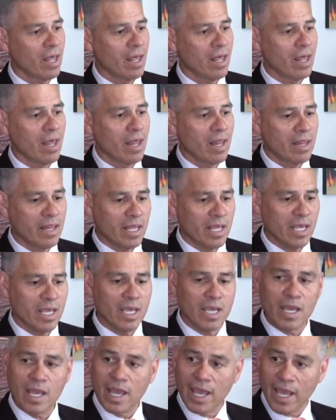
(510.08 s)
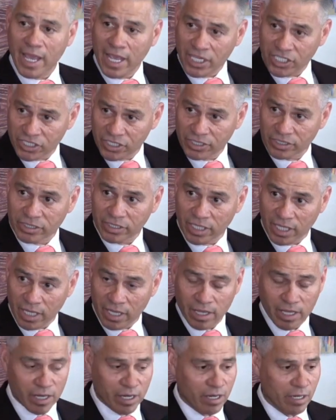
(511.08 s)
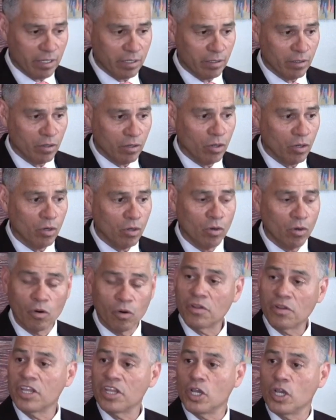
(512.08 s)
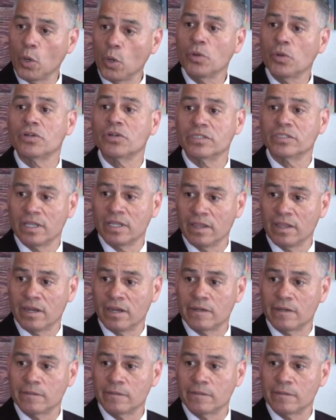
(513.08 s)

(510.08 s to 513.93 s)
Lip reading: the agents in there or the owners in there